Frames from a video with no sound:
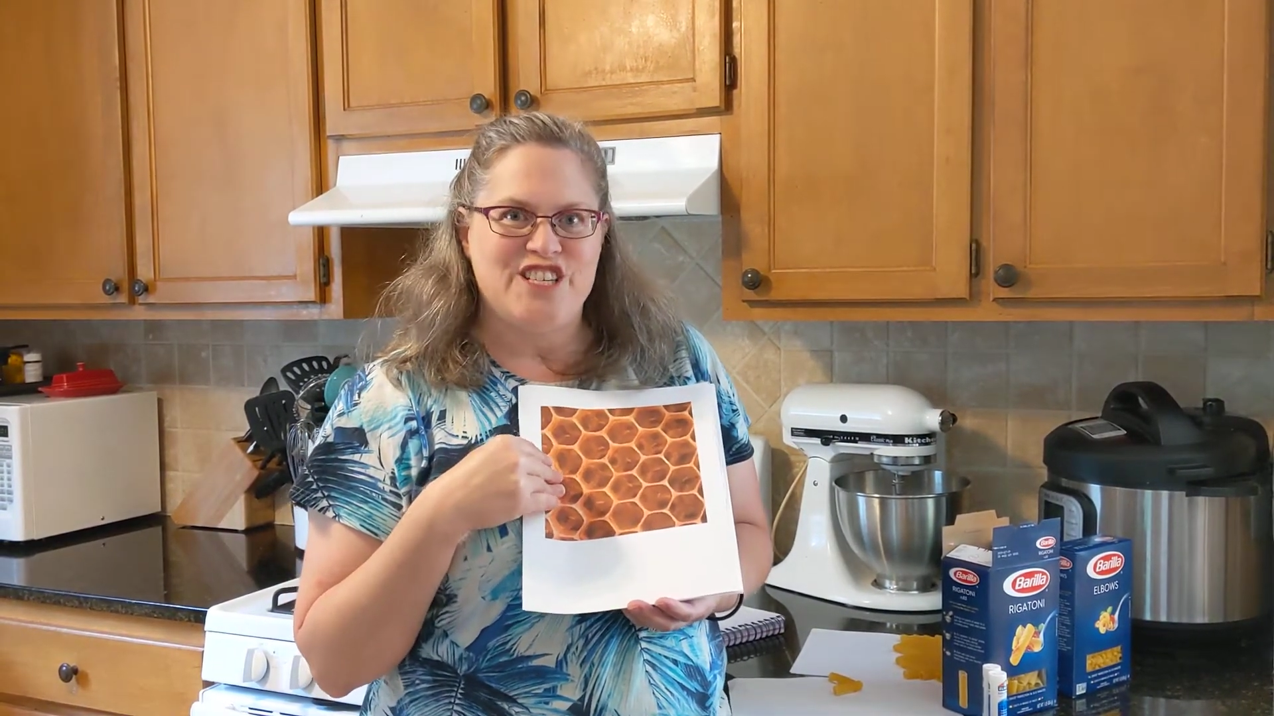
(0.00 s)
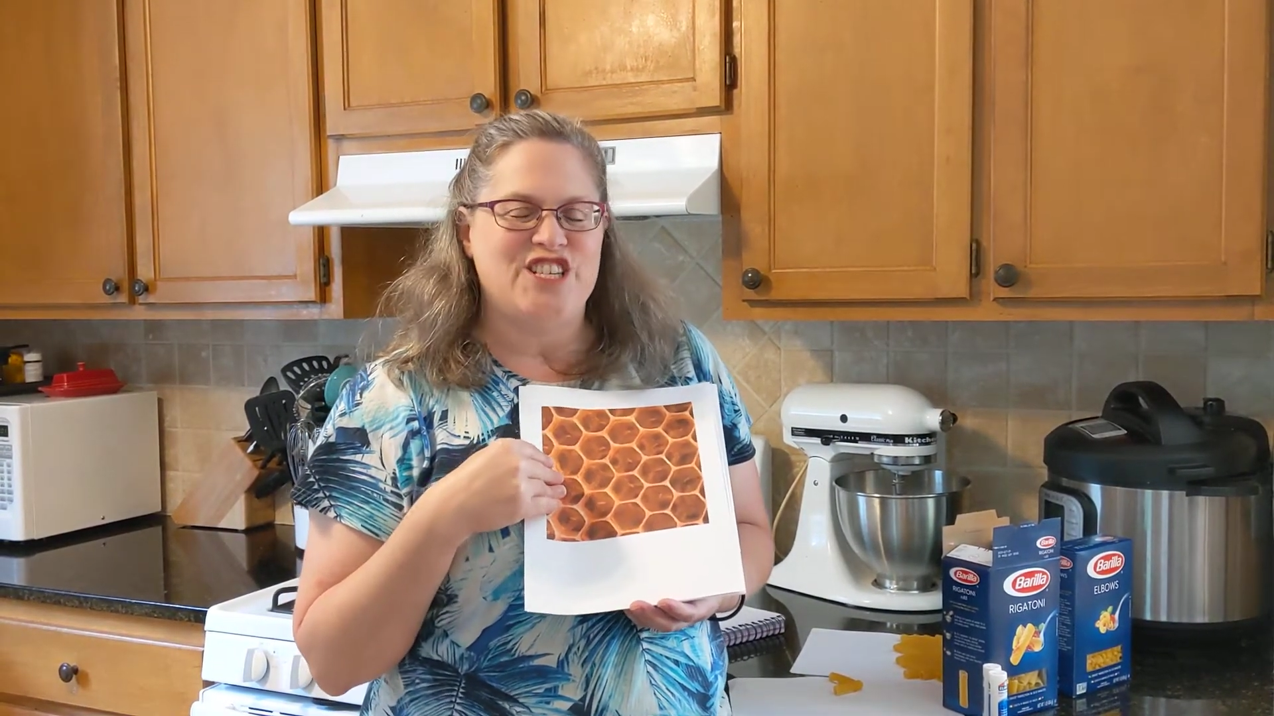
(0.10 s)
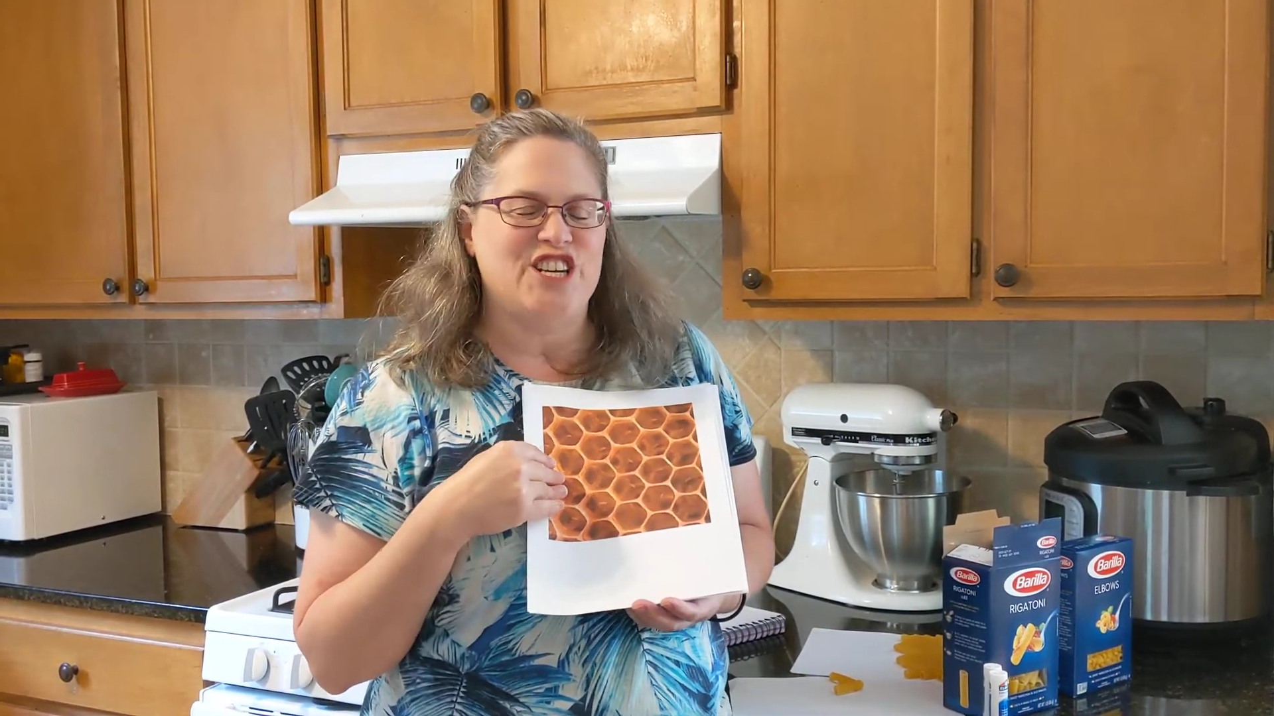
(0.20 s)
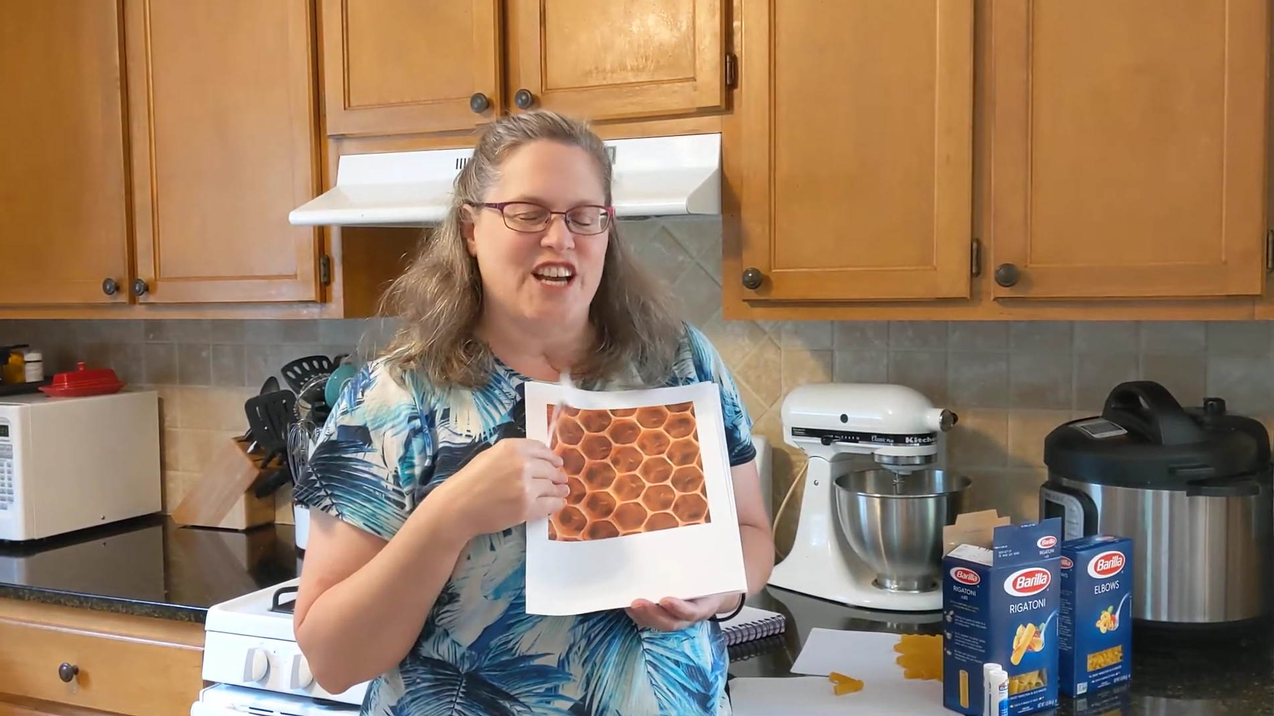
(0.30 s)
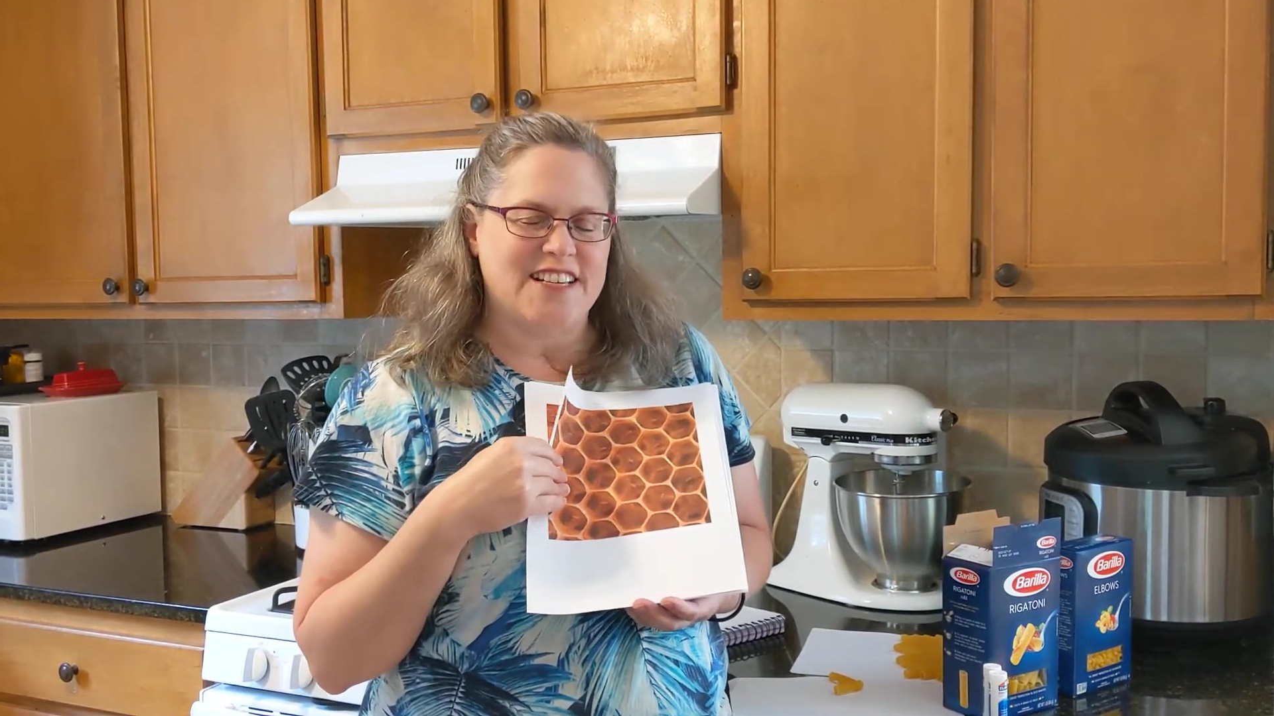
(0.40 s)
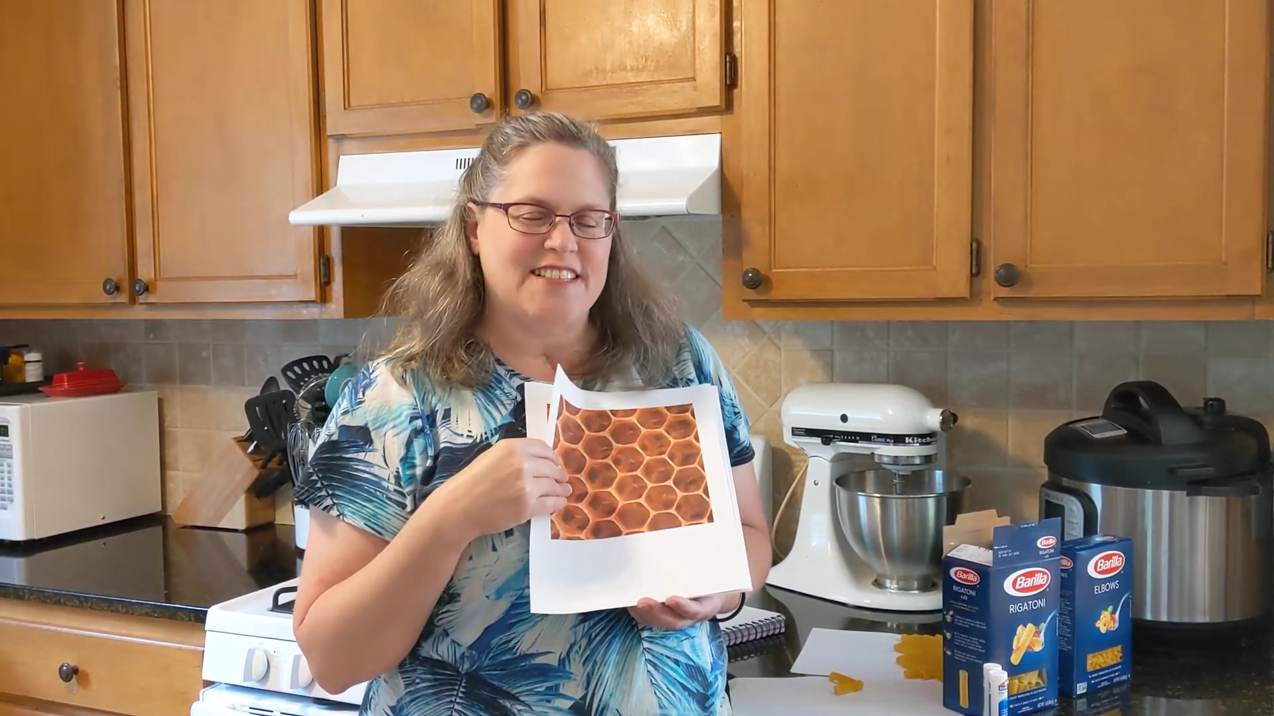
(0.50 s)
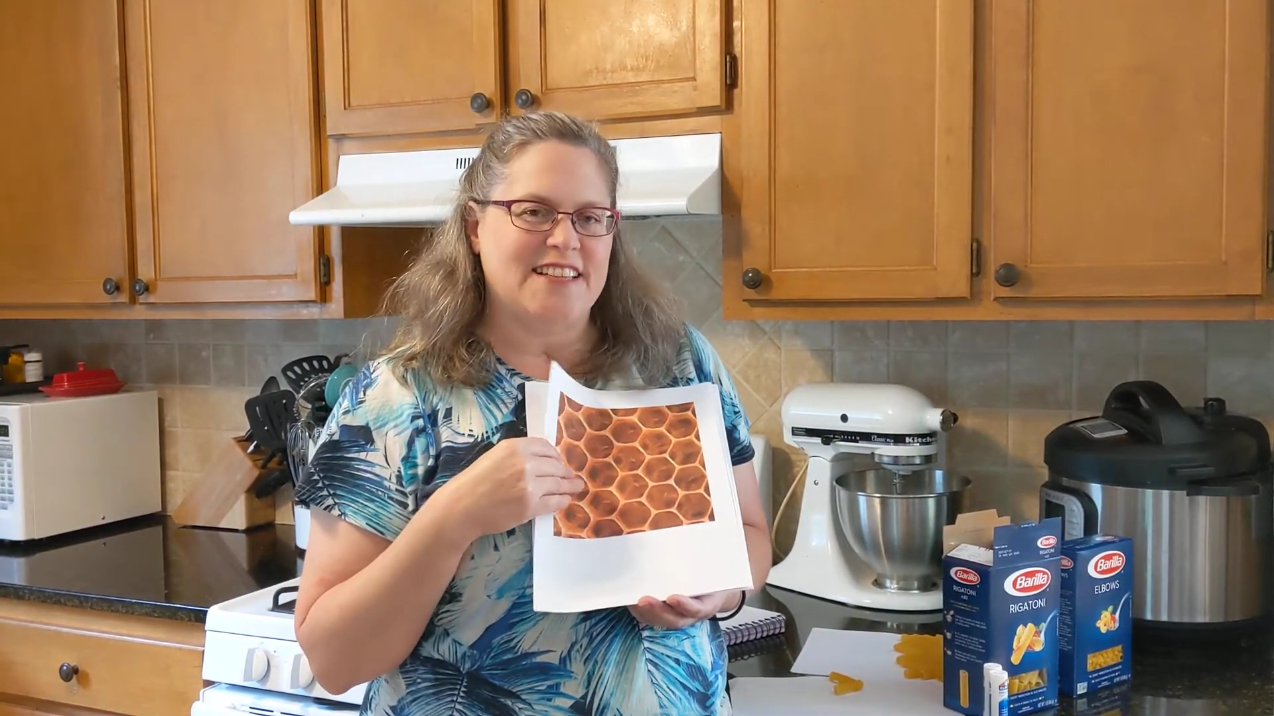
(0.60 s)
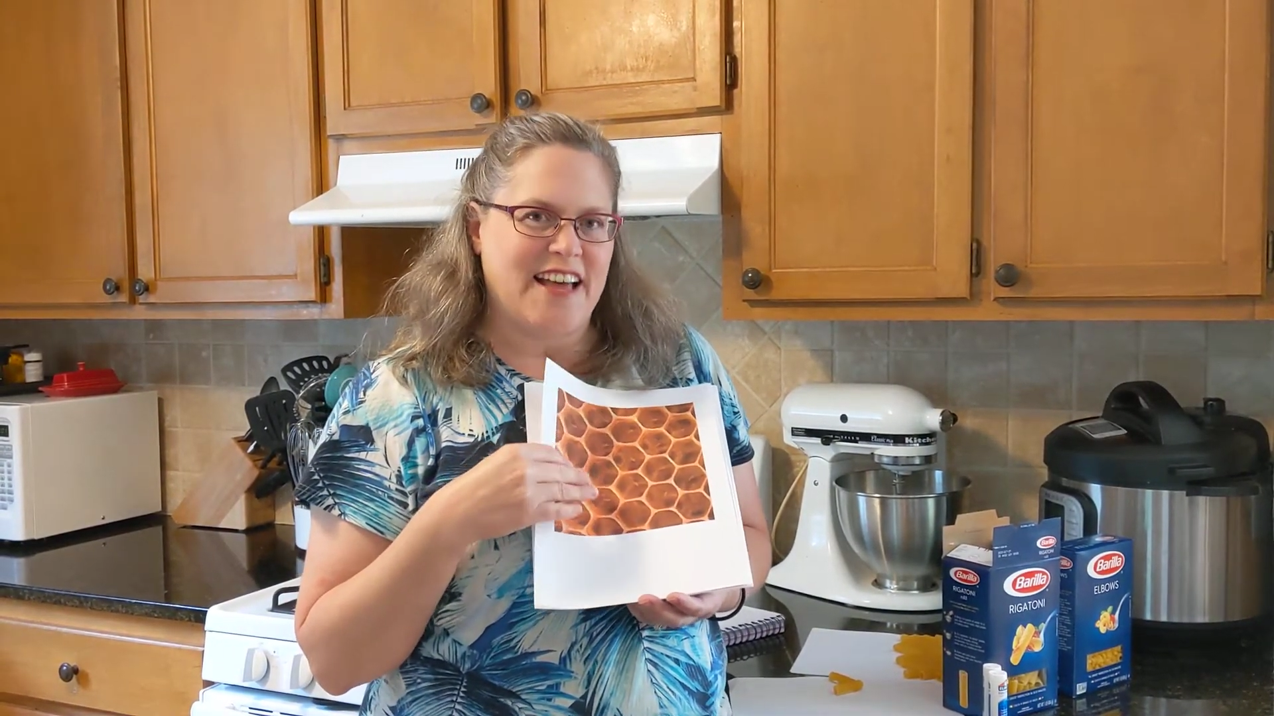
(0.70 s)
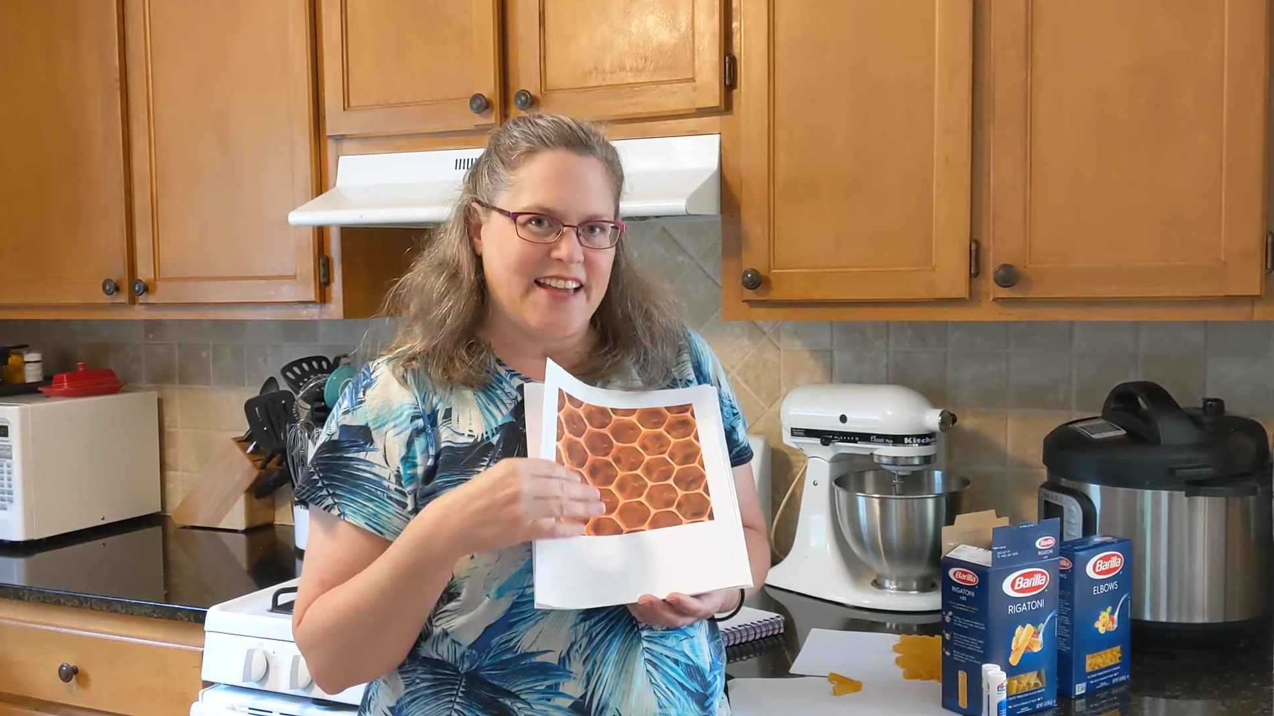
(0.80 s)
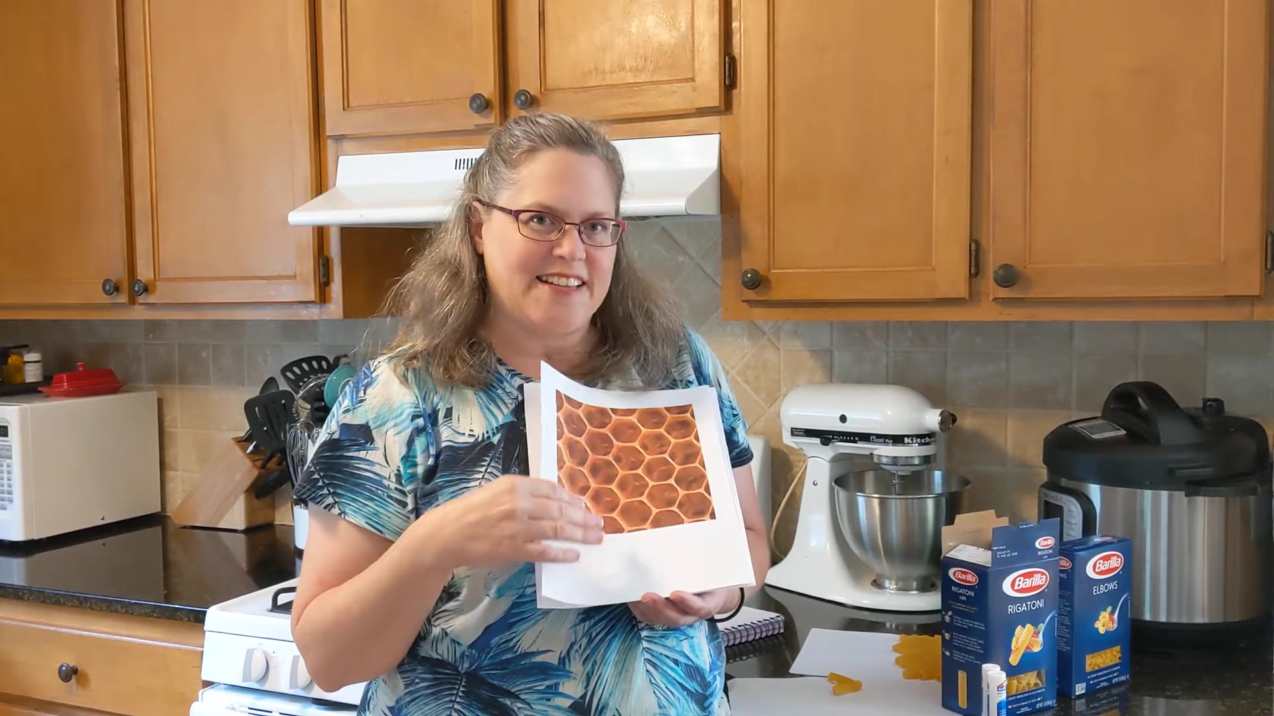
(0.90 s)
just
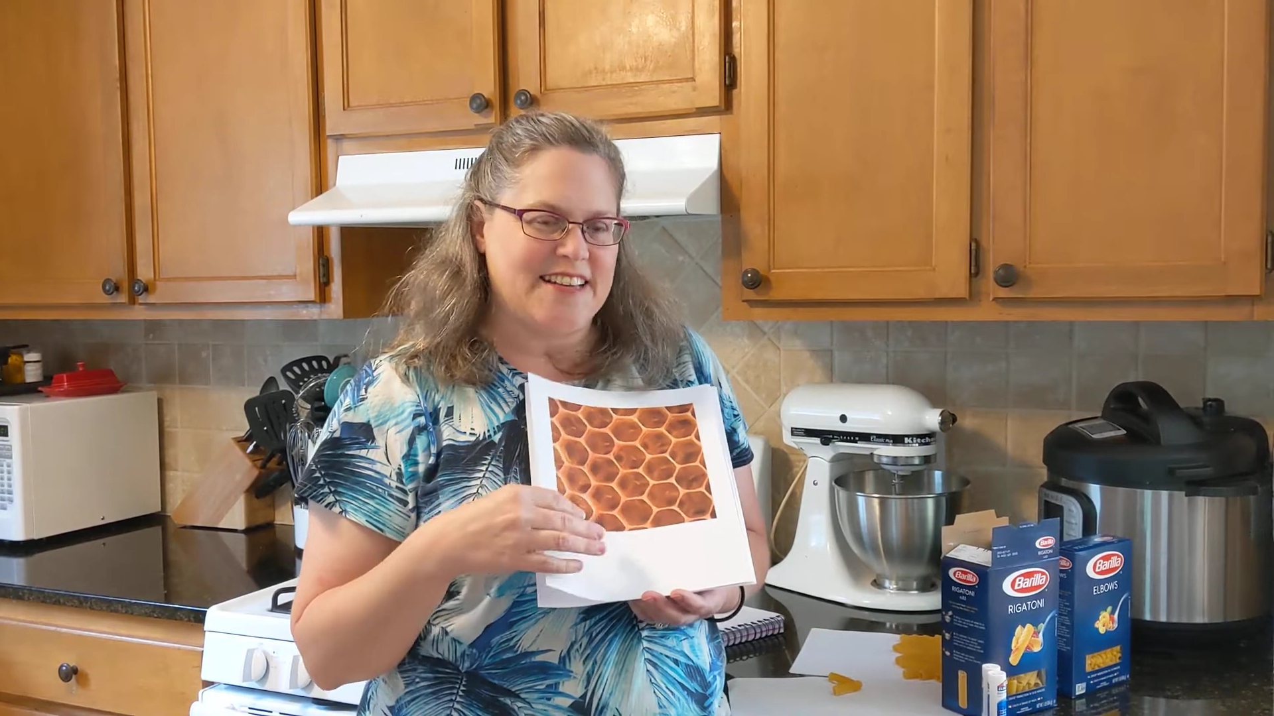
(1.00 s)
like a